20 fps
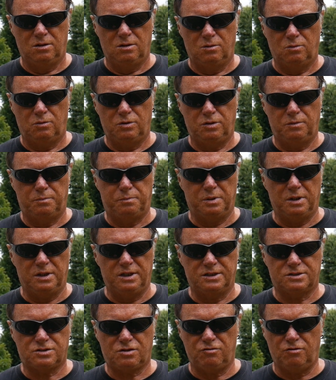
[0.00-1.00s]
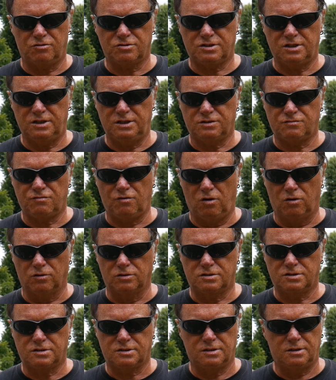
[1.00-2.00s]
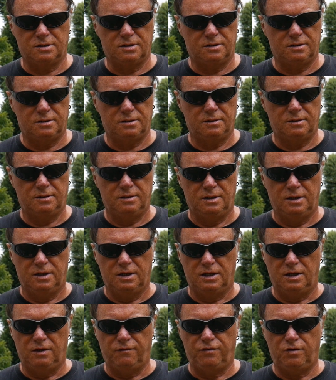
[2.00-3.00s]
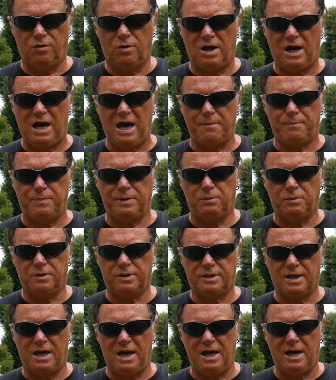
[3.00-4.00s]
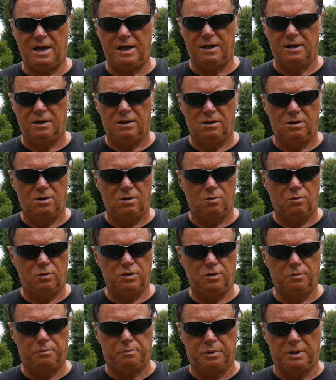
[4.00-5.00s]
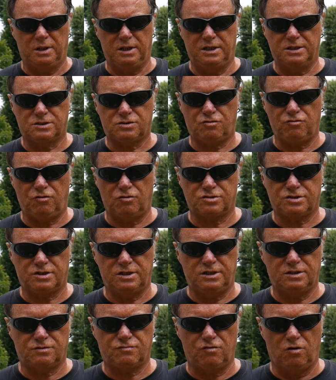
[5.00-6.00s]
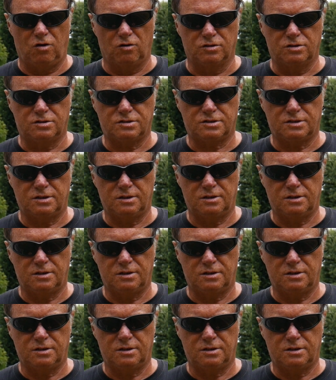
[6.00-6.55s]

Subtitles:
Will you please cross these rods? If you are happy with that, will you please cross these rods?